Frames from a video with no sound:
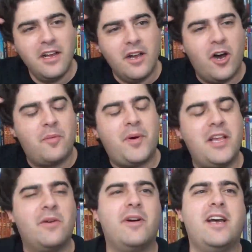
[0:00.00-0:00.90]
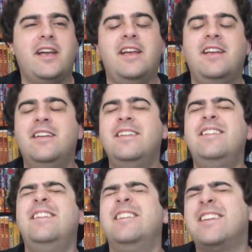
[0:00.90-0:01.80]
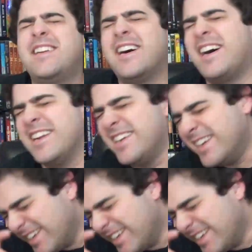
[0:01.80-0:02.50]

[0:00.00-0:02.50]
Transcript: oh, by the way, God,